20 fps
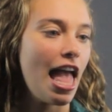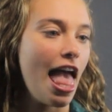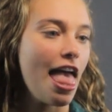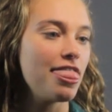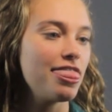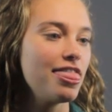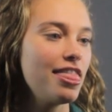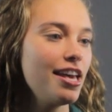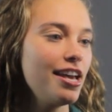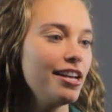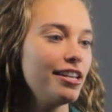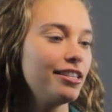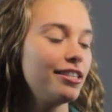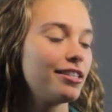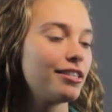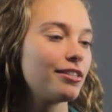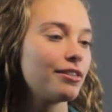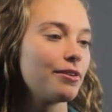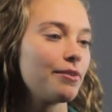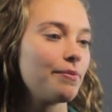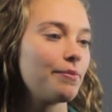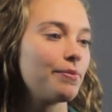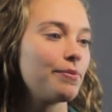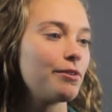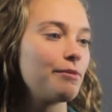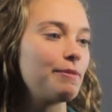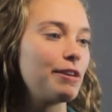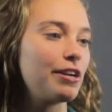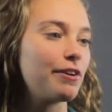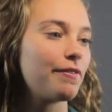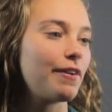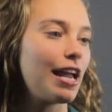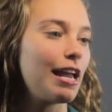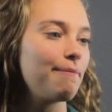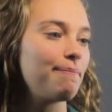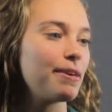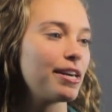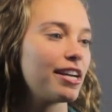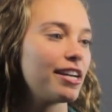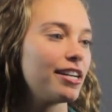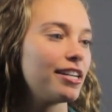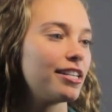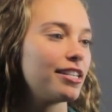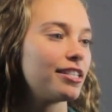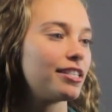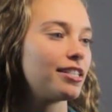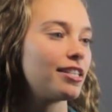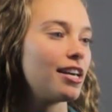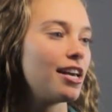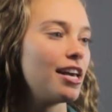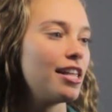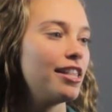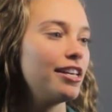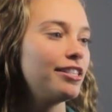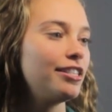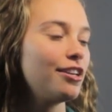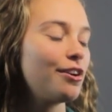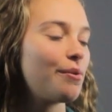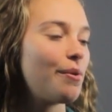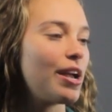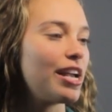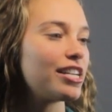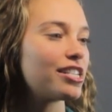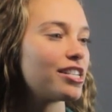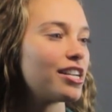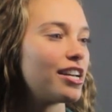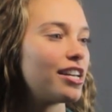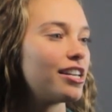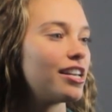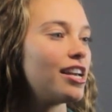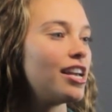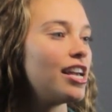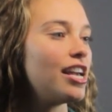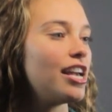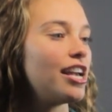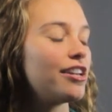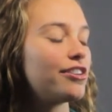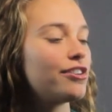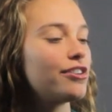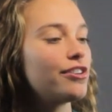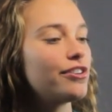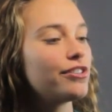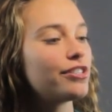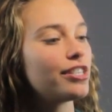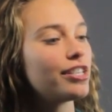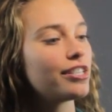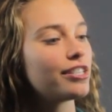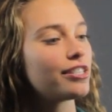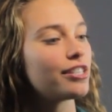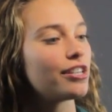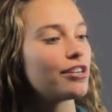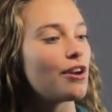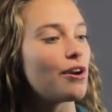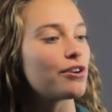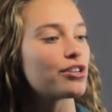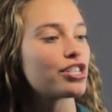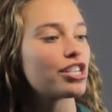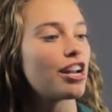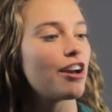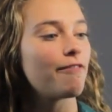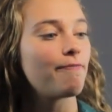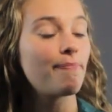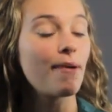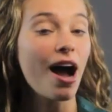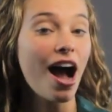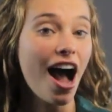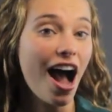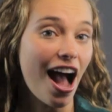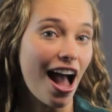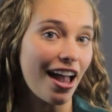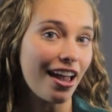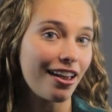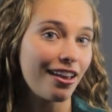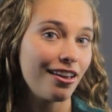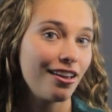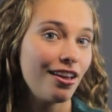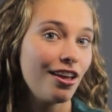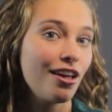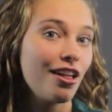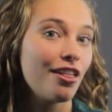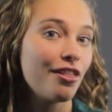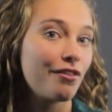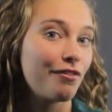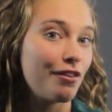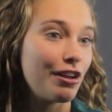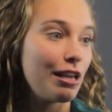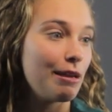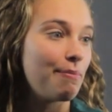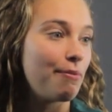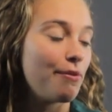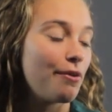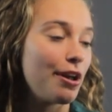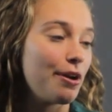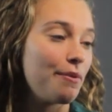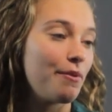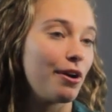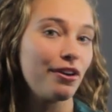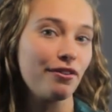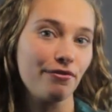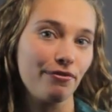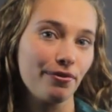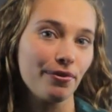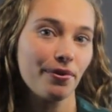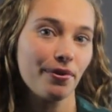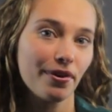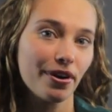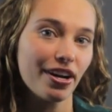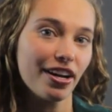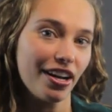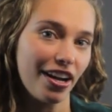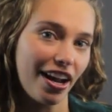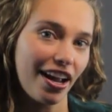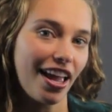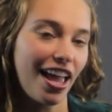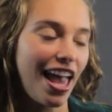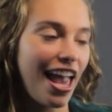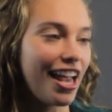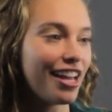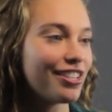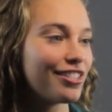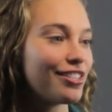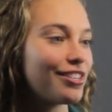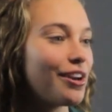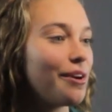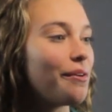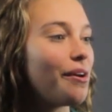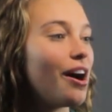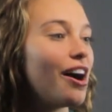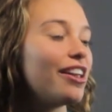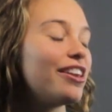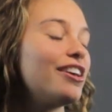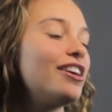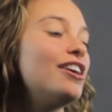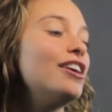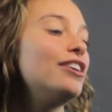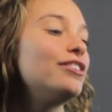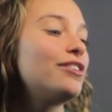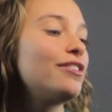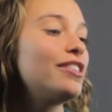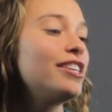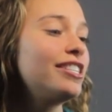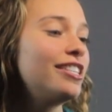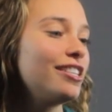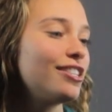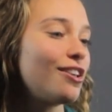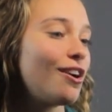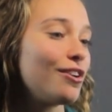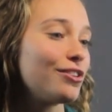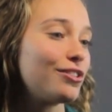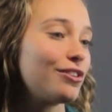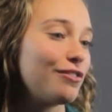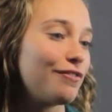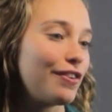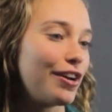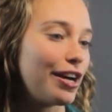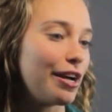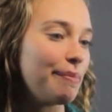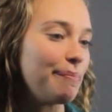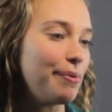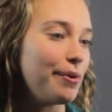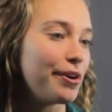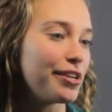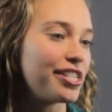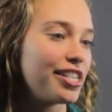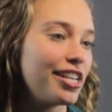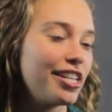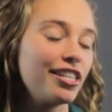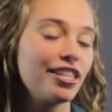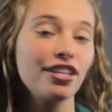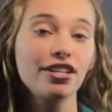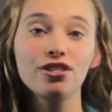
And this will be great because this equation introduces the notion of pi, 3.14, and so on. So this is also very important.